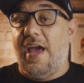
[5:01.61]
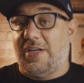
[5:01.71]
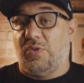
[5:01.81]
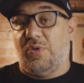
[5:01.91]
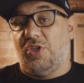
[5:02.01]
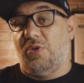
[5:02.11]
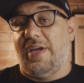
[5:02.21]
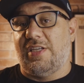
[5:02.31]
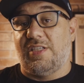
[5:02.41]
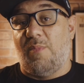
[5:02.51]
I switched to
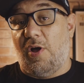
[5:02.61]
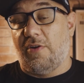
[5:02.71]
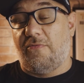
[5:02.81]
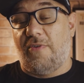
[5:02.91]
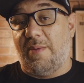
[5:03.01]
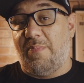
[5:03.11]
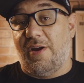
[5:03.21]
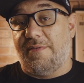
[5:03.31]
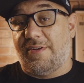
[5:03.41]
a smaller frame pair of